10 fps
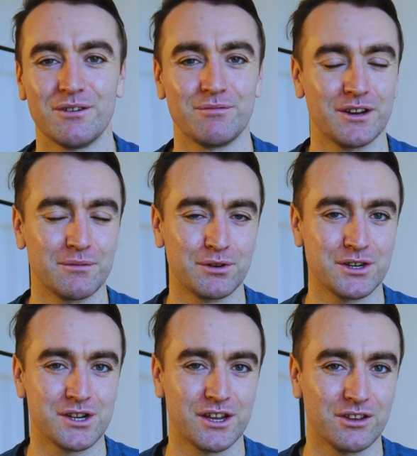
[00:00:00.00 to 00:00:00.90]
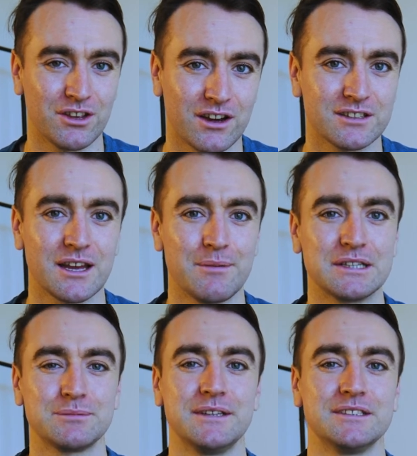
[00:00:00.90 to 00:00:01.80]
I really appreciate you guys coming
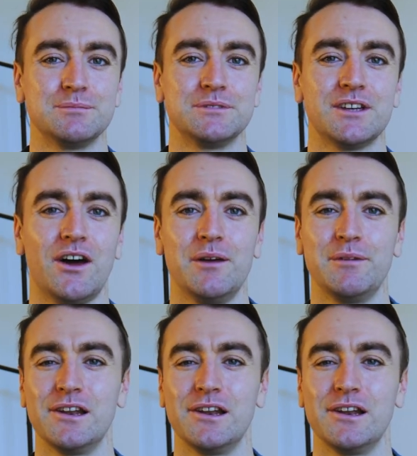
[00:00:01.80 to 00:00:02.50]
and spending some time